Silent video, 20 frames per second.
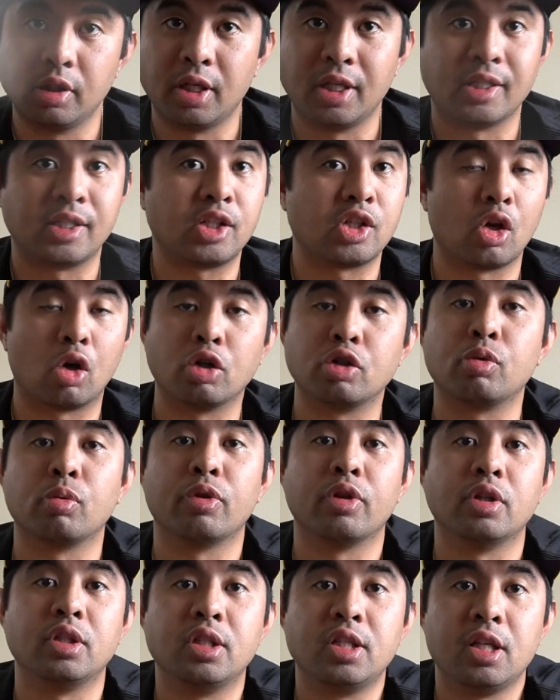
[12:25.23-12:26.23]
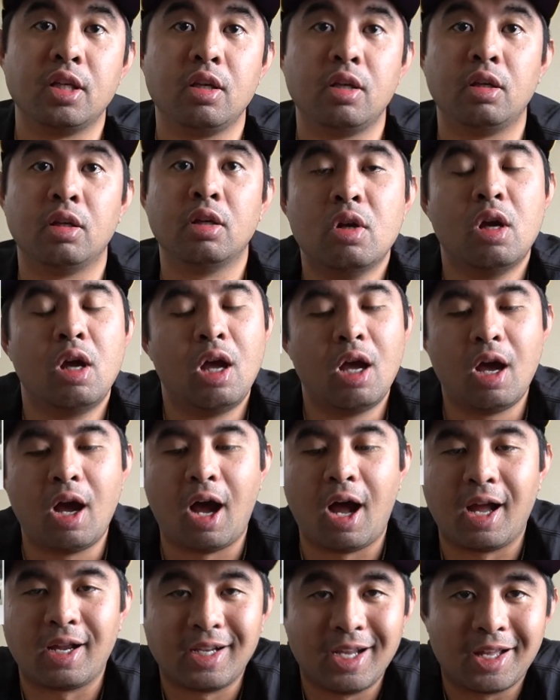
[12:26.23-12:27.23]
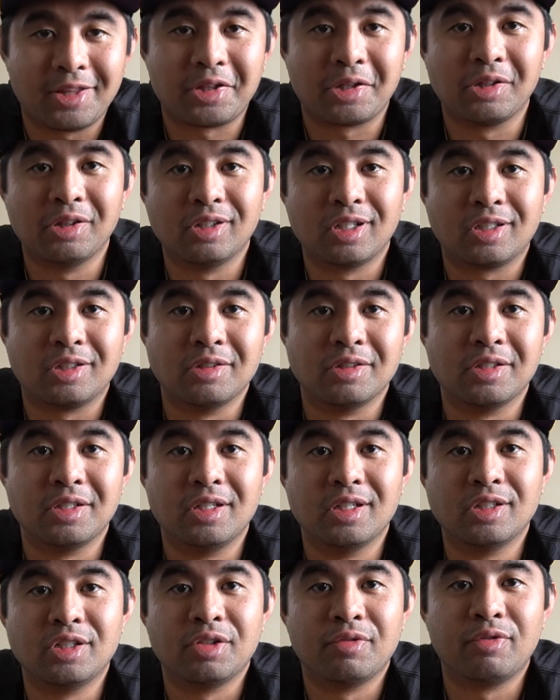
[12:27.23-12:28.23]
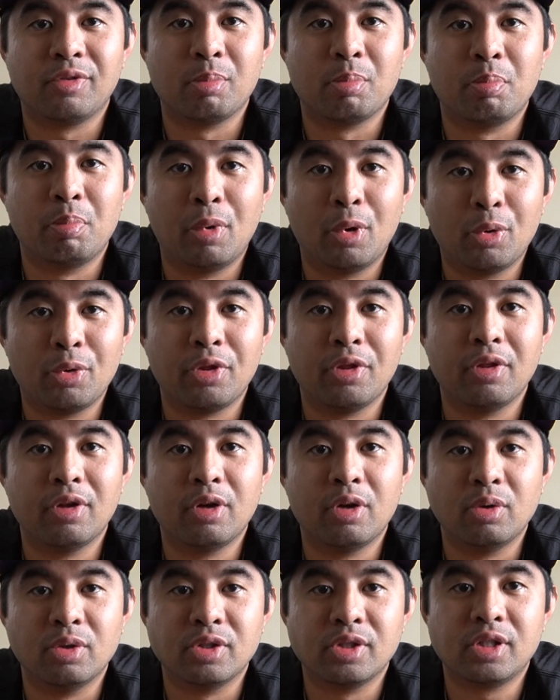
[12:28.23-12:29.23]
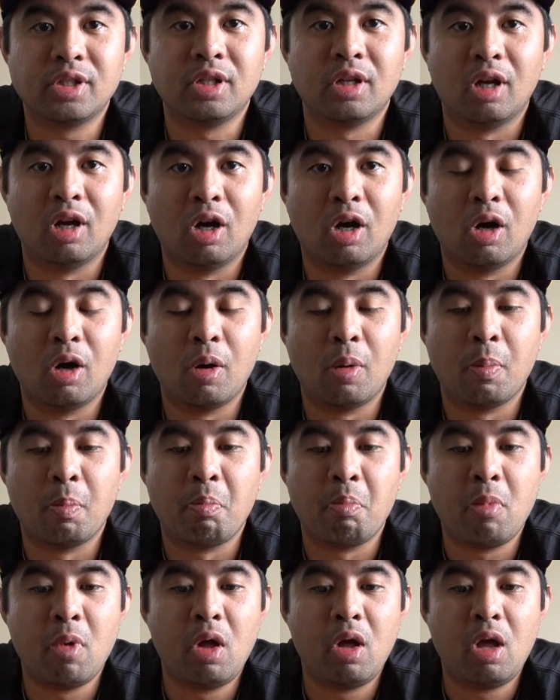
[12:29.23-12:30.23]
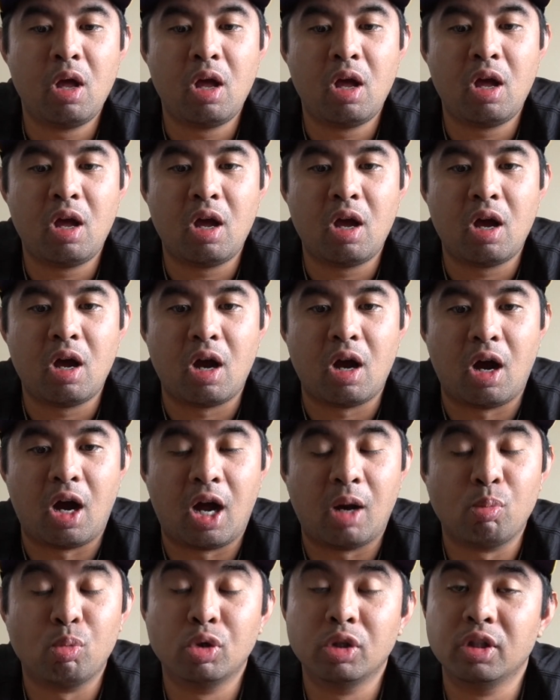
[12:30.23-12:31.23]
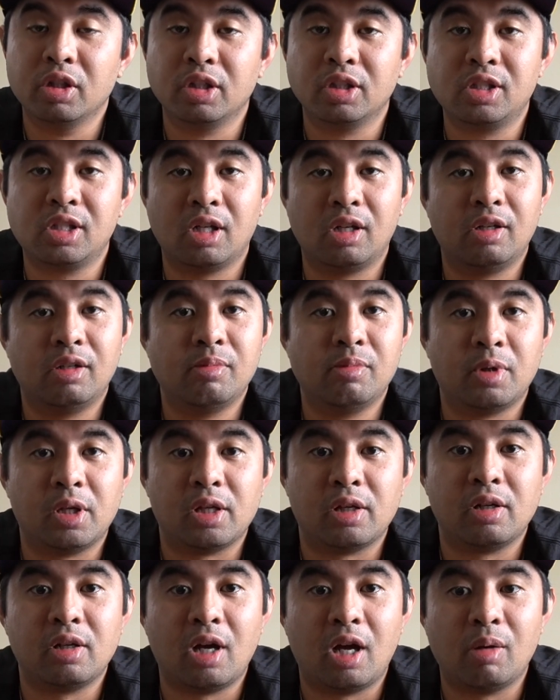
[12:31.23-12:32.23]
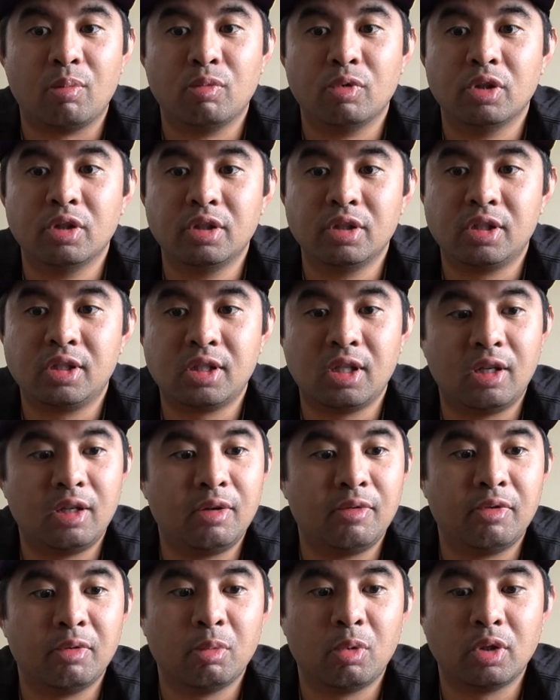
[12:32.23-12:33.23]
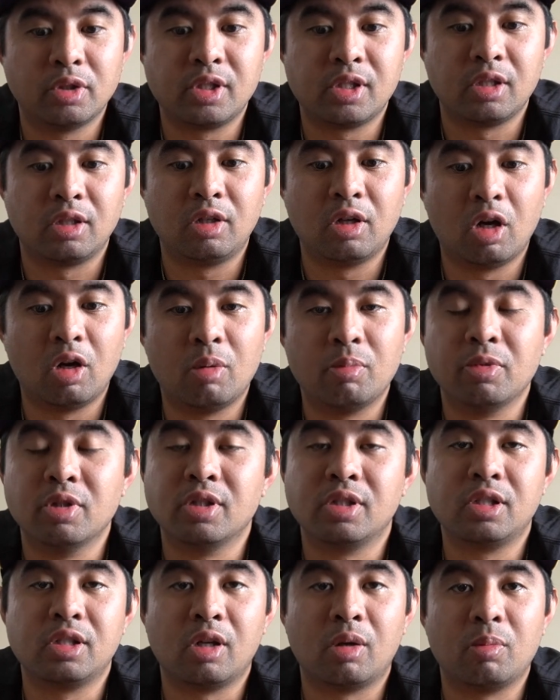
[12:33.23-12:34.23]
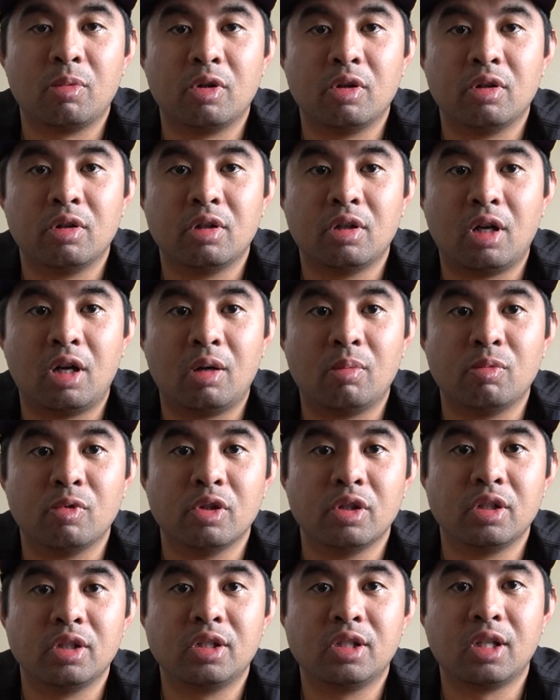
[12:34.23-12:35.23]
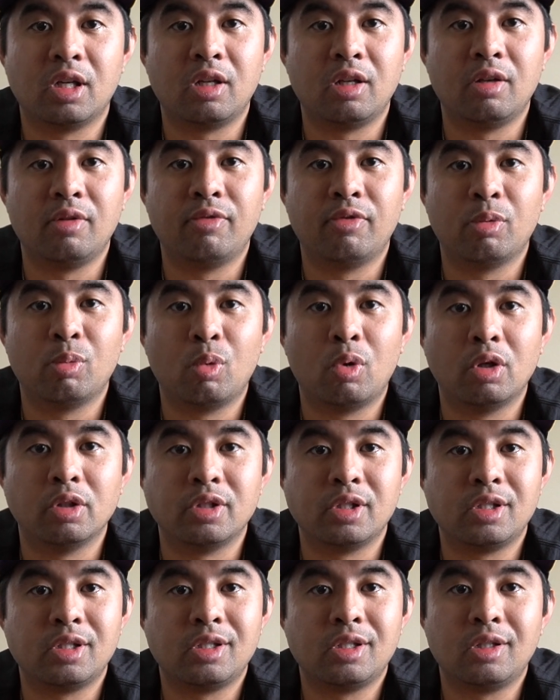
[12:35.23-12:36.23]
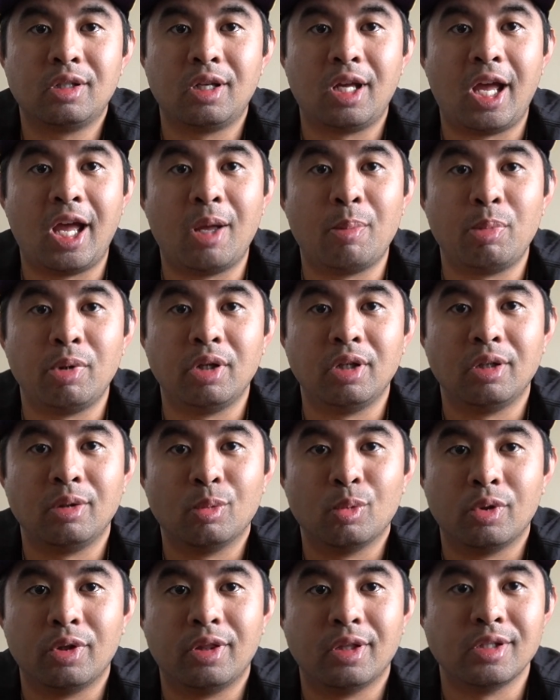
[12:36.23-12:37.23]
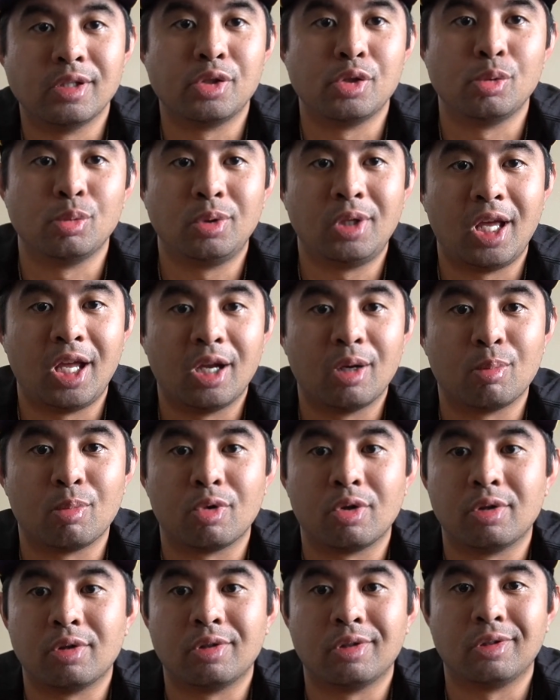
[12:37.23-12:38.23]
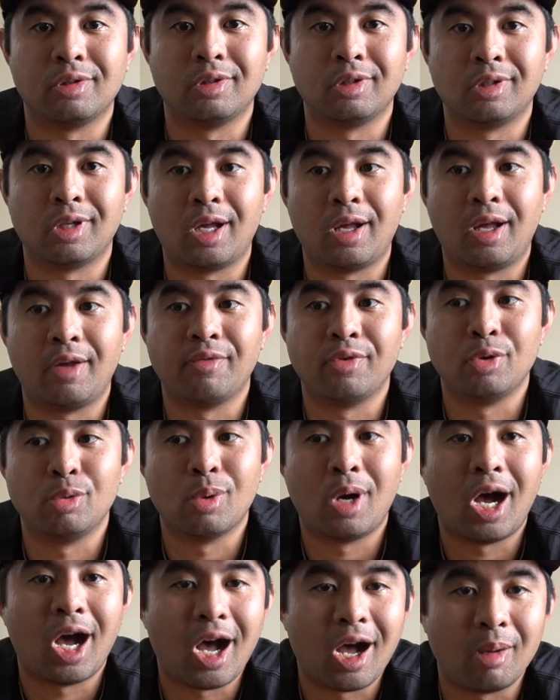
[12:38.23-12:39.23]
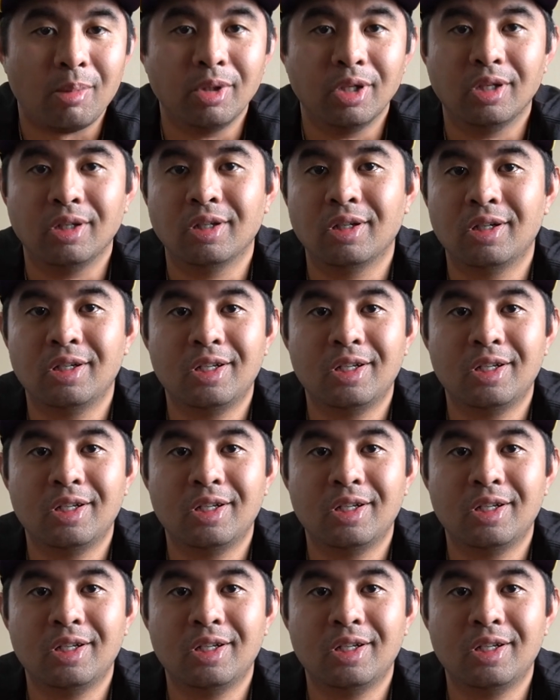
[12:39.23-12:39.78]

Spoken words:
It starts with a T. I got the collector's edition for both of those. I'm really excited, man. I'm really excited for what's to come this summer. I'm really excited for what's happening with this new camera. I have a new hobby.